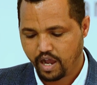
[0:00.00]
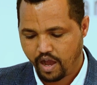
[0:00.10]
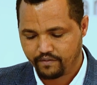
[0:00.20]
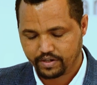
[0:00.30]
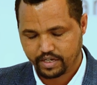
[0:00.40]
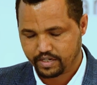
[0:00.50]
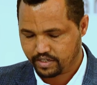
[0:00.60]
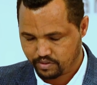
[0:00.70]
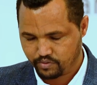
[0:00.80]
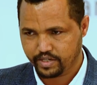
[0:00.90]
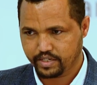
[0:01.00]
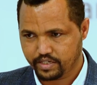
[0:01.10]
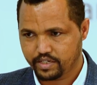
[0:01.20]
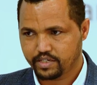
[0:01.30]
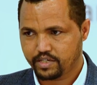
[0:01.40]
African,
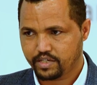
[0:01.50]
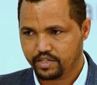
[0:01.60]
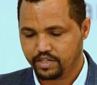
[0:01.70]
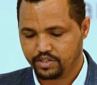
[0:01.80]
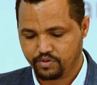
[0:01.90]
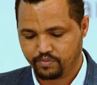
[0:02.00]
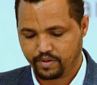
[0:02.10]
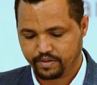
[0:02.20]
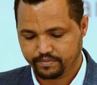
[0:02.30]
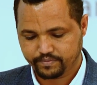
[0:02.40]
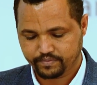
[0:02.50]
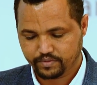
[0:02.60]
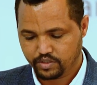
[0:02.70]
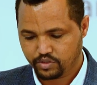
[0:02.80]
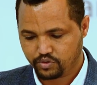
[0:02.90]
including Ethiopia.
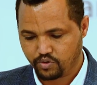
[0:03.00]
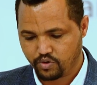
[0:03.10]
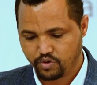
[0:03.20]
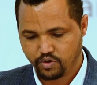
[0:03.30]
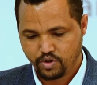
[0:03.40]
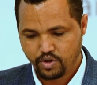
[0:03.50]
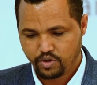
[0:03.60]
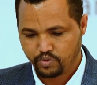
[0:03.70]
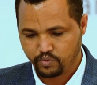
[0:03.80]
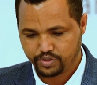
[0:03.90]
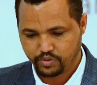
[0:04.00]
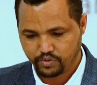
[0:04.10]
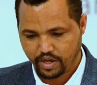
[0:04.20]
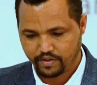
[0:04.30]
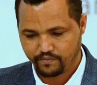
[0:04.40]
So we
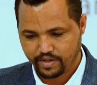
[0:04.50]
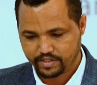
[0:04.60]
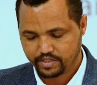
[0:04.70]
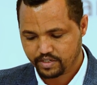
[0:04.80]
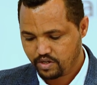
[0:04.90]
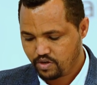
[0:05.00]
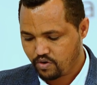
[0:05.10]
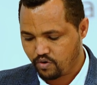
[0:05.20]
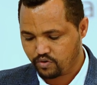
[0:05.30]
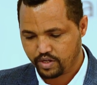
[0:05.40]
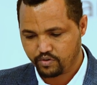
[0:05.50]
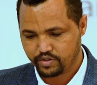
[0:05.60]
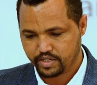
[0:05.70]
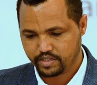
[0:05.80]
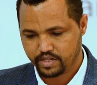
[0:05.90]
should invest on
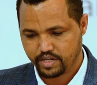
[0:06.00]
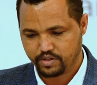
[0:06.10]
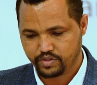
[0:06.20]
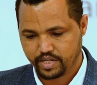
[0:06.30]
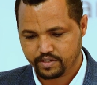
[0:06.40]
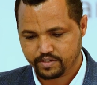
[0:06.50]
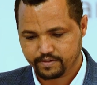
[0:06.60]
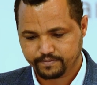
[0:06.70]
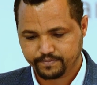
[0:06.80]
adolescent and youth health.